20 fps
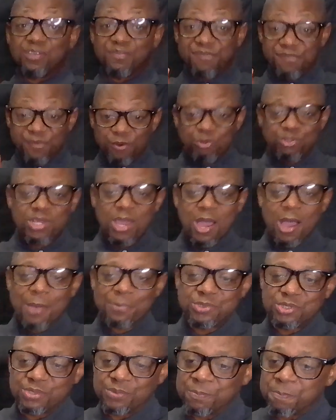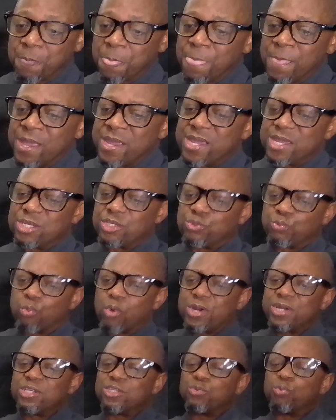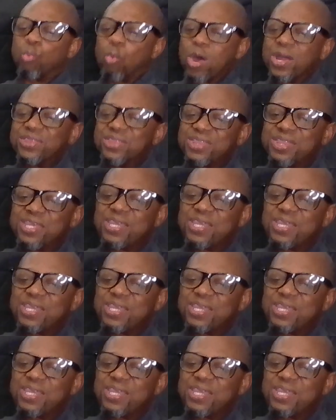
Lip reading: The first option is, what is one